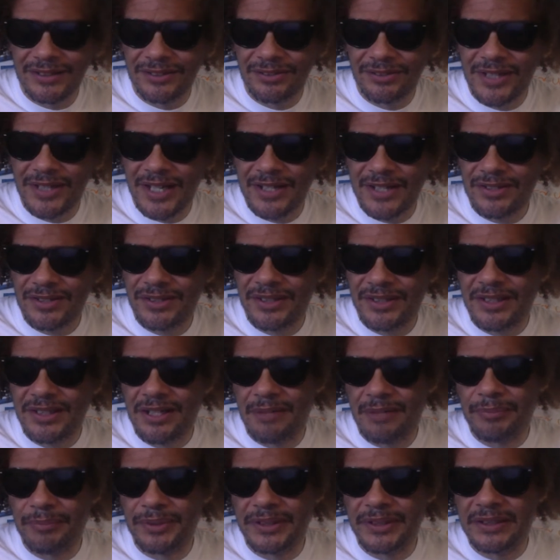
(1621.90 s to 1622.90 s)
Casualty
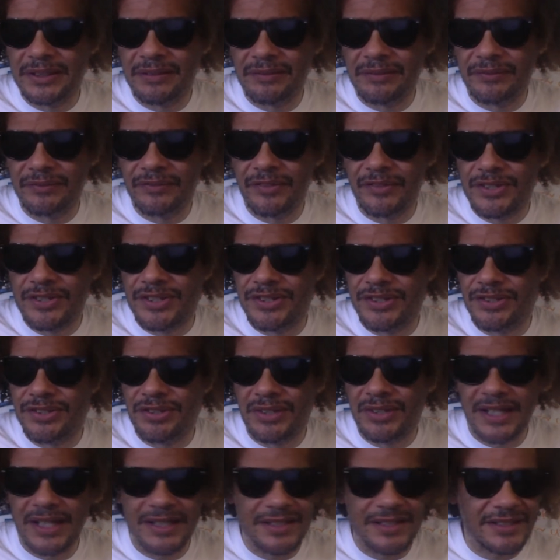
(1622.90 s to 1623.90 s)
Company versus
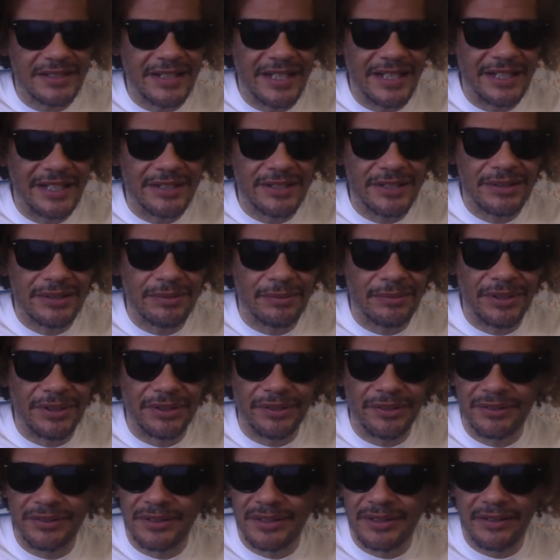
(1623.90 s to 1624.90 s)
United States
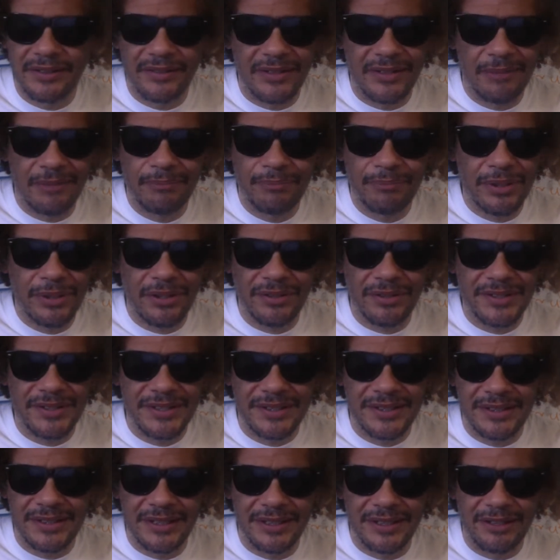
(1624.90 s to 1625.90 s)
113. I'll put all
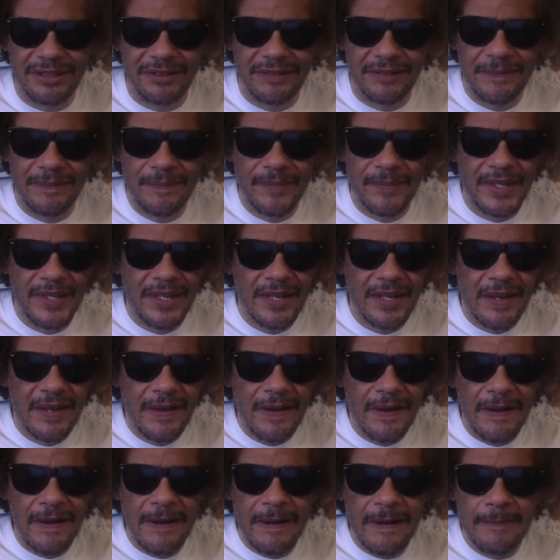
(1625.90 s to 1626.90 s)
these in there.
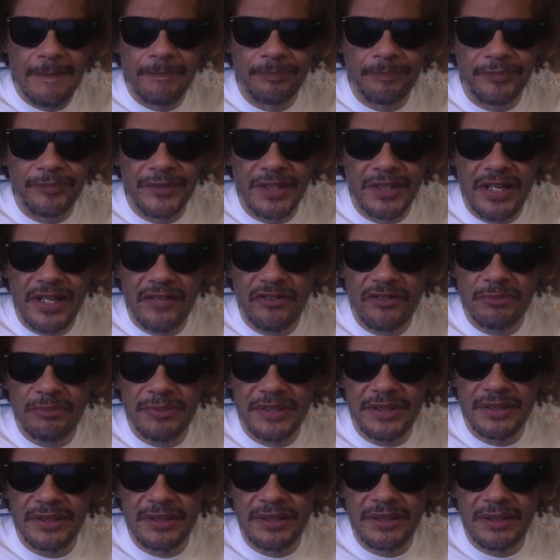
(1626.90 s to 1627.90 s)

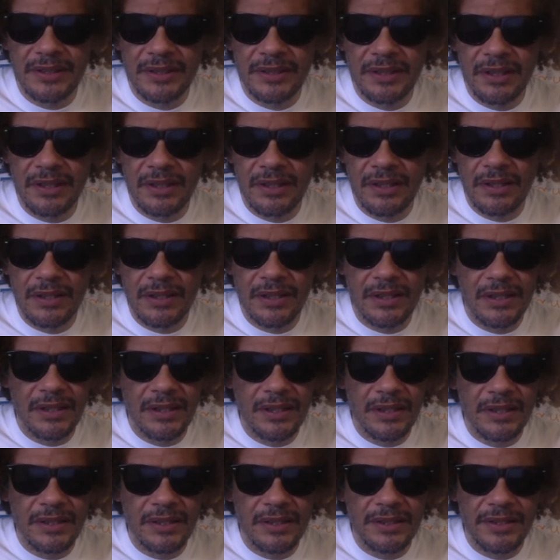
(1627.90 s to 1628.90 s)
The
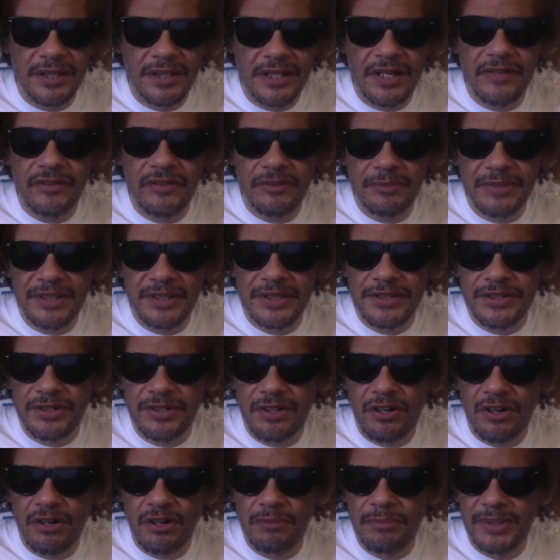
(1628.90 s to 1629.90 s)
governments
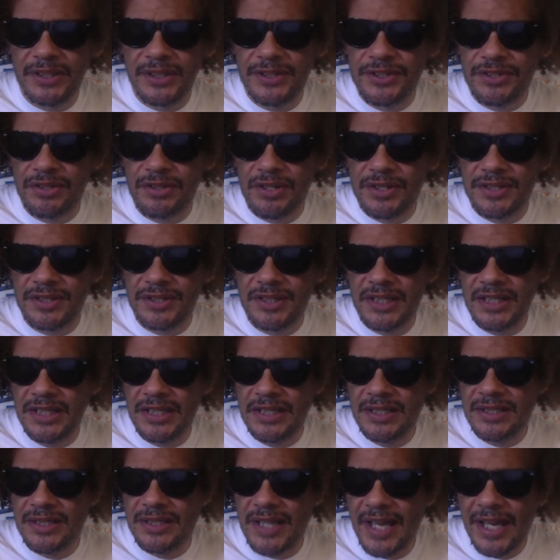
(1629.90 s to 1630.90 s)
are but
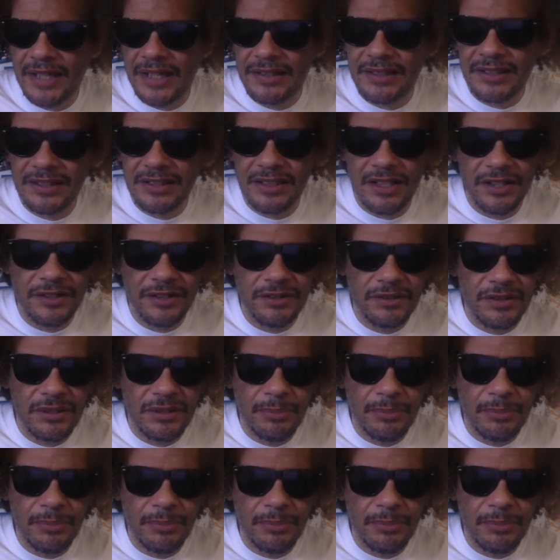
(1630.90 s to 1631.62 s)
trustees acting under